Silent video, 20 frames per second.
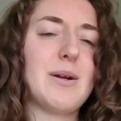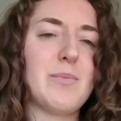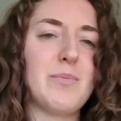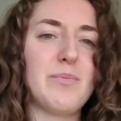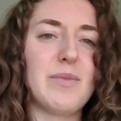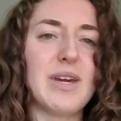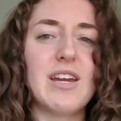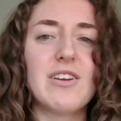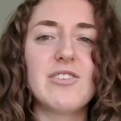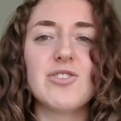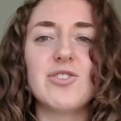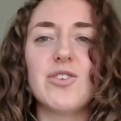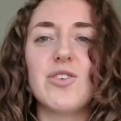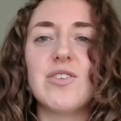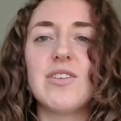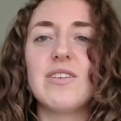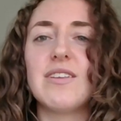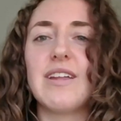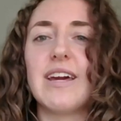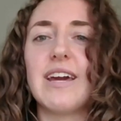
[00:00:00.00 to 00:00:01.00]
making sure
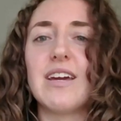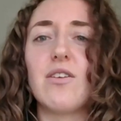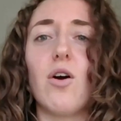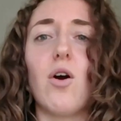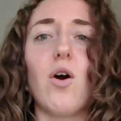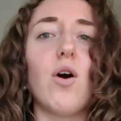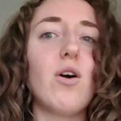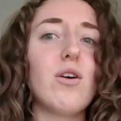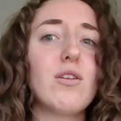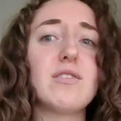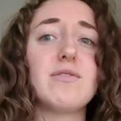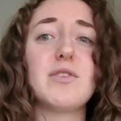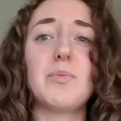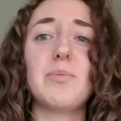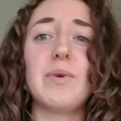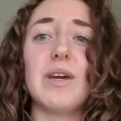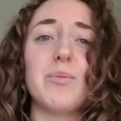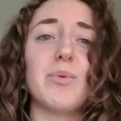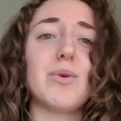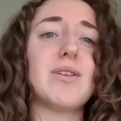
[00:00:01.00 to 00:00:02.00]
that like all of the
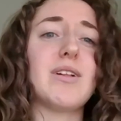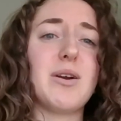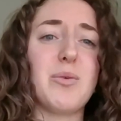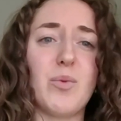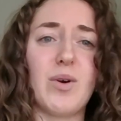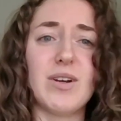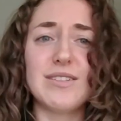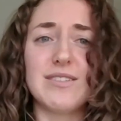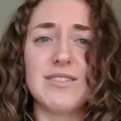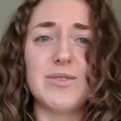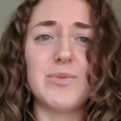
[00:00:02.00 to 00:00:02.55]
people I wanted